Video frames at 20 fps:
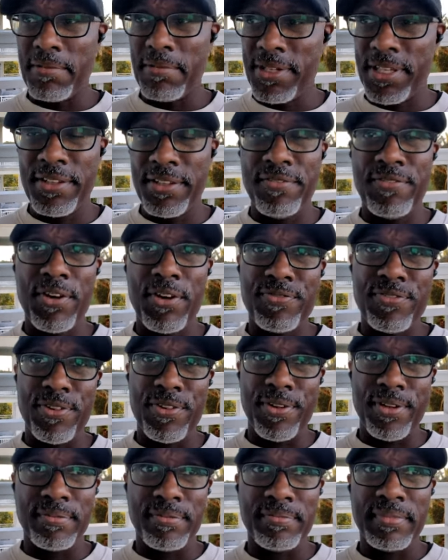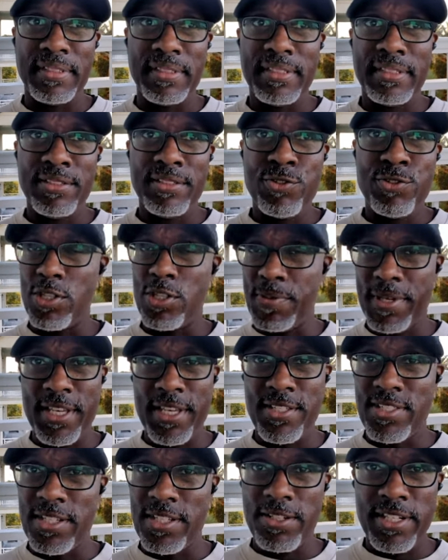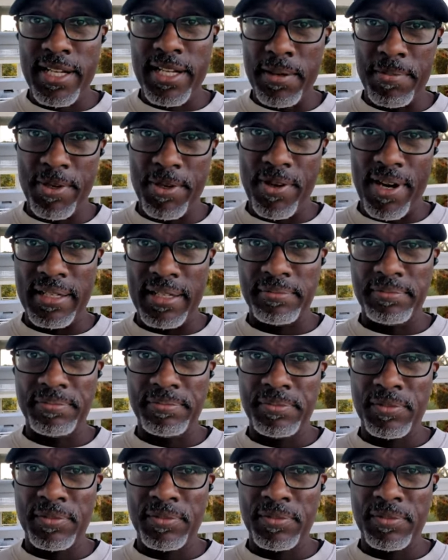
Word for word: I'm going to vote for them just because they're a Democrat